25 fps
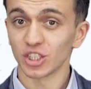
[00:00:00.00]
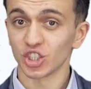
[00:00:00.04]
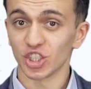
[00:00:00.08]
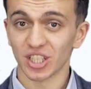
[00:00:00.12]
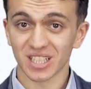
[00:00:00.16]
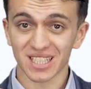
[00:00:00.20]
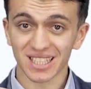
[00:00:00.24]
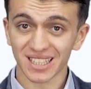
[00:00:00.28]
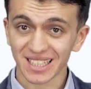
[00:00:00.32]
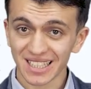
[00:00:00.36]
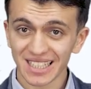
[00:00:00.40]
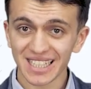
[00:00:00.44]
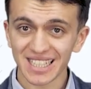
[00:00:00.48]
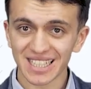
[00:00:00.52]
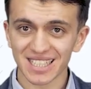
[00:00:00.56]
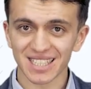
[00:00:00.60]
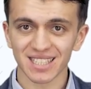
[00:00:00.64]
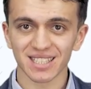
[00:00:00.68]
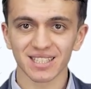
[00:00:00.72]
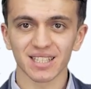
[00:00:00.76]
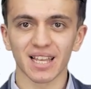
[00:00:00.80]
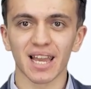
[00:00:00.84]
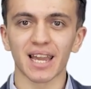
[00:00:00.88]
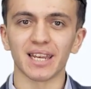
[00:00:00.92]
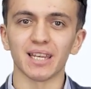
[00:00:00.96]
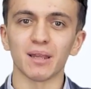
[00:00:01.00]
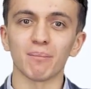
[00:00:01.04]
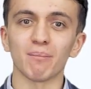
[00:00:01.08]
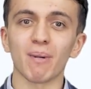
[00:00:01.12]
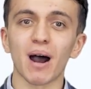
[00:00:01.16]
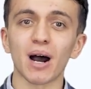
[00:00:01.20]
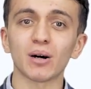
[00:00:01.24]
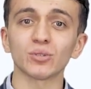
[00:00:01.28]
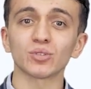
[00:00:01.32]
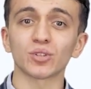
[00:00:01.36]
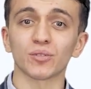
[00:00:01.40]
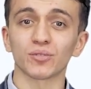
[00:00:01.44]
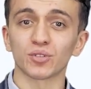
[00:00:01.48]
just lease an
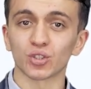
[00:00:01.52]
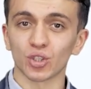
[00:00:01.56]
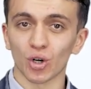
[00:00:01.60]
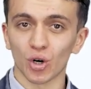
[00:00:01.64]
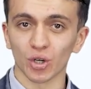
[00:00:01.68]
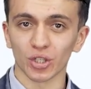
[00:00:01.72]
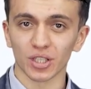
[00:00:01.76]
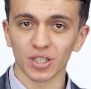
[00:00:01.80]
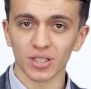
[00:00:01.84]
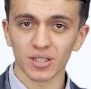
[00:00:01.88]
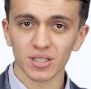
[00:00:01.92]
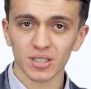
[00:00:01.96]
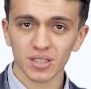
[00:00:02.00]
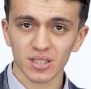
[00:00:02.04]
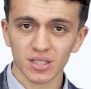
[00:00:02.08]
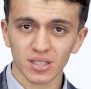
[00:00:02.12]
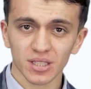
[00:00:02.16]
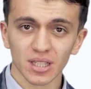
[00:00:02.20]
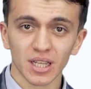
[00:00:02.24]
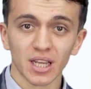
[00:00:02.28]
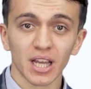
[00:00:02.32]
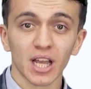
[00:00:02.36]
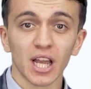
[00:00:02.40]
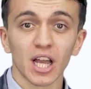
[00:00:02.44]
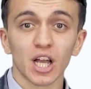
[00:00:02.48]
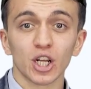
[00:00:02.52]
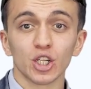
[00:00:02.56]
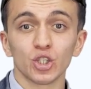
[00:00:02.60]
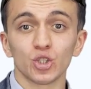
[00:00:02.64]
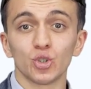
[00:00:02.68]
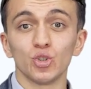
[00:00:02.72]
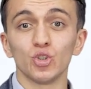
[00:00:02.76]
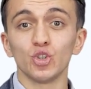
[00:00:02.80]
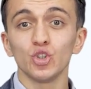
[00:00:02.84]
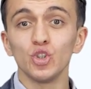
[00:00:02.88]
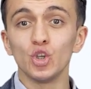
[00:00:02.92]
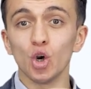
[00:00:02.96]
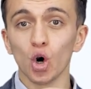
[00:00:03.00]
amount of tokens
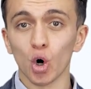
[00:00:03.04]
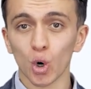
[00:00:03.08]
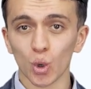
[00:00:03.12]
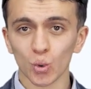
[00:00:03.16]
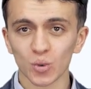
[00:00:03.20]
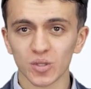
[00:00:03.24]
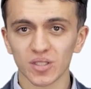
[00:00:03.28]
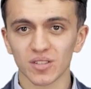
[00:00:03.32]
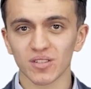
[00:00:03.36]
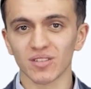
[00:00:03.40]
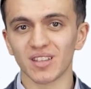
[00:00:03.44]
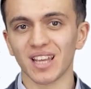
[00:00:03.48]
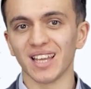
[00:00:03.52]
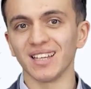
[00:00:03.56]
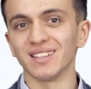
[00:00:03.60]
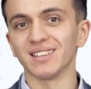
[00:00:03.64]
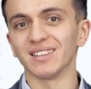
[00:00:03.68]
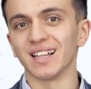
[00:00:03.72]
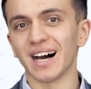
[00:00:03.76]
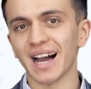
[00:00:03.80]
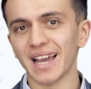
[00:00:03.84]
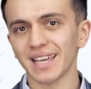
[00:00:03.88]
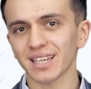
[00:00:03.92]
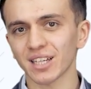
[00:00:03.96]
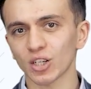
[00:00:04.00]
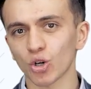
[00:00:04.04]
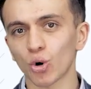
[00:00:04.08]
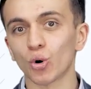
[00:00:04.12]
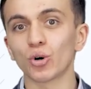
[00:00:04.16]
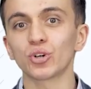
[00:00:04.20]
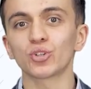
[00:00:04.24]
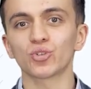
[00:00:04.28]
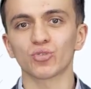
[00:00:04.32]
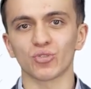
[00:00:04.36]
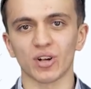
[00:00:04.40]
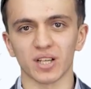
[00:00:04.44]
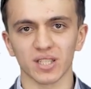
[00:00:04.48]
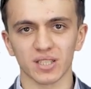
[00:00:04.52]
to nodes they like
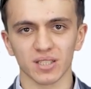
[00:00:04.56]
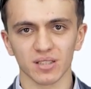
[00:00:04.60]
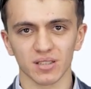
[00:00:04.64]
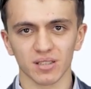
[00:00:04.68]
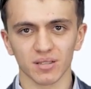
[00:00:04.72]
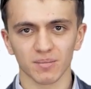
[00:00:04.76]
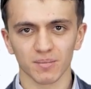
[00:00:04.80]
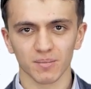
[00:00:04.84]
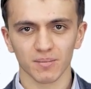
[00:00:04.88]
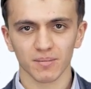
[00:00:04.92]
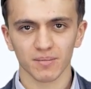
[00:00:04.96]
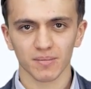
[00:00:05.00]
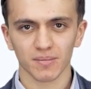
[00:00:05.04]
or trust.